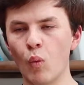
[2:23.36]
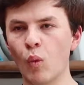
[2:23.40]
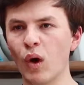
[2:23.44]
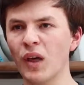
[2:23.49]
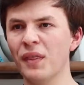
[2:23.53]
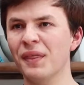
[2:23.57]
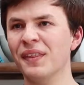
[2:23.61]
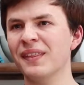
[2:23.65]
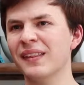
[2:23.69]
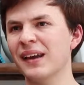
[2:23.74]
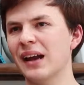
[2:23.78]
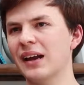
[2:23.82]

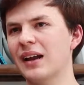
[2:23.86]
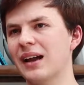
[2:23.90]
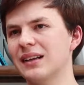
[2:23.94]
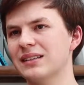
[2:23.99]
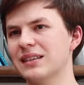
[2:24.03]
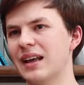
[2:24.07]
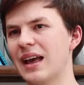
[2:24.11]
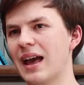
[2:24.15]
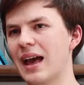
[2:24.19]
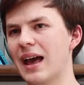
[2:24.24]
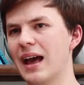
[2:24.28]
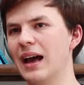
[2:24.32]
One thing that I'd like
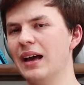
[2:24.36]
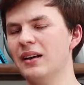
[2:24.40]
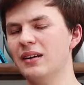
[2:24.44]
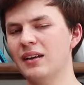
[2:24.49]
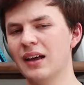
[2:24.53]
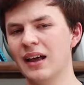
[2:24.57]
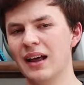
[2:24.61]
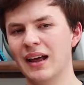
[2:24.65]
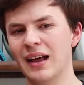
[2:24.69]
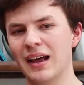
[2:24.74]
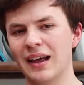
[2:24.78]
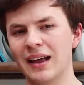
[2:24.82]
to
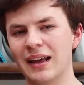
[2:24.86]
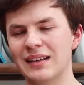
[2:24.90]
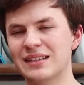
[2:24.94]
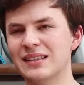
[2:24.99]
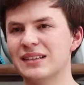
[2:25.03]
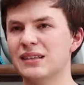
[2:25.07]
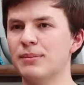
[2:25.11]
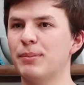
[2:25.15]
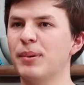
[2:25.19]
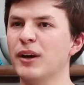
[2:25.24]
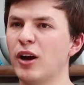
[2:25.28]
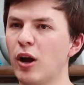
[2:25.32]
add is
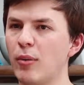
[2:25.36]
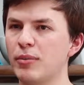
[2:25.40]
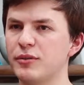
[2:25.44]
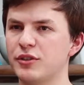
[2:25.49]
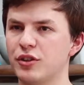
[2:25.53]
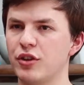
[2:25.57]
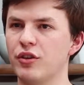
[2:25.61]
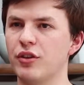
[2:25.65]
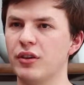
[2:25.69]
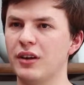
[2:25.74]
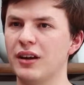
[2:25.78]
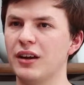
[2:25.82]
there's a big
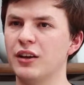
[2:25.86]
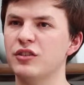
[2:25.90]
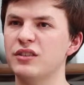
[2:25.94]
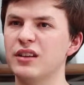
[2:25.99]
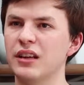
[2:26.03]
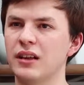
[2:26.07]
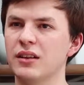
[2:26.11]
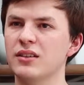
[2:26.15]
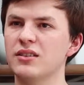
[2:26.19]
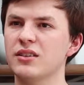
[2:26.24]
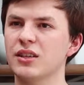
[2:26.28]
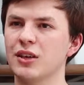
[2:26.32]
opportunity in New
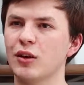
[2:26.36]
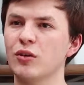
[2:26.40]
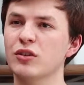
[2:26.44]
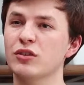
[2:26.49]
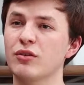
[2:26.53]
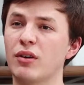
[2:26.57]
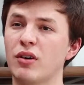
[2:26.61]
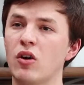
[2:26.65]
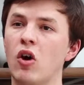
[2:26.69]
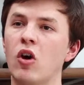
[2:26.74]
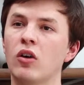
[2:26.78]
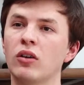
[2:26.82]
Zealand skills
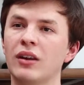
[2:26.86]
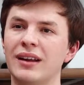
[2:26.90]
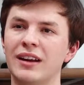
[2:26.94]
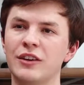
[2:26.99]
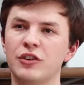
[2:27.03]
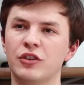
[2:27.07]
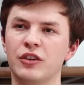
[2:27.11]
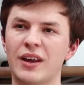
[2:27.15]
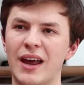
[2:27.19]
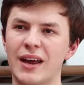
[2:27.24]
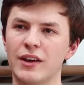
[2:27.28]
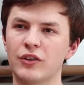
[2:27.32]
around online
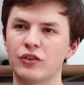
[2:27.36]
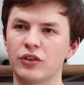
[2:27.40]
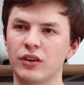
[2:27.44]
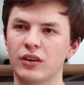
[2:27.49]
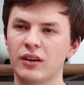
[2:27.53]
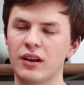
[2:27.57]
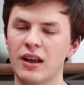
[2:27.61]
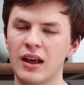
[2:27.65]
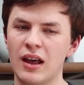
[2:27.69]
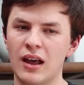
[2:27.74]
education.